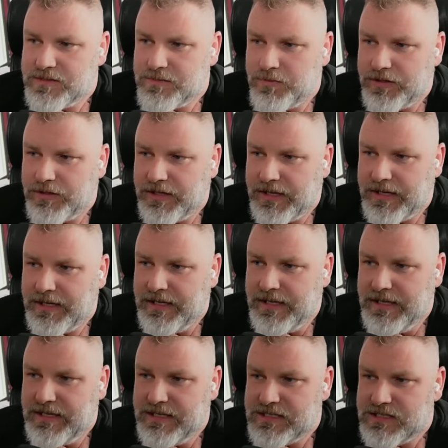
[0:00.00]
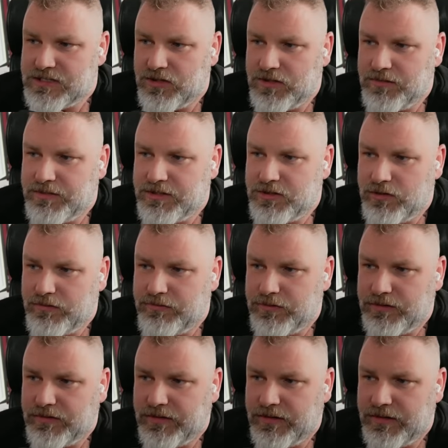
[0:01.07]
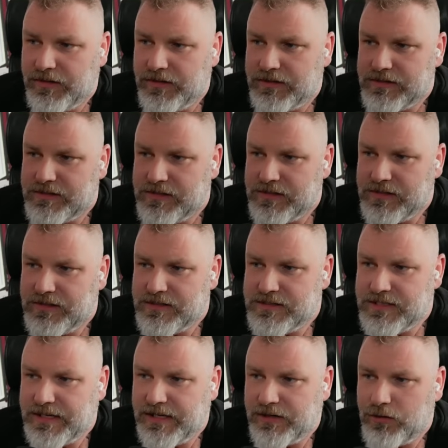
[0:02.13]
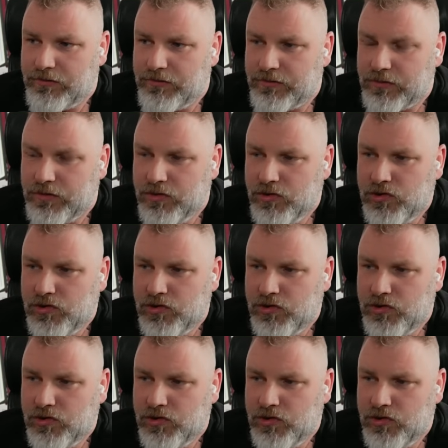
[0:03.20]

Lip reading: But this is going to be a tough one to get over.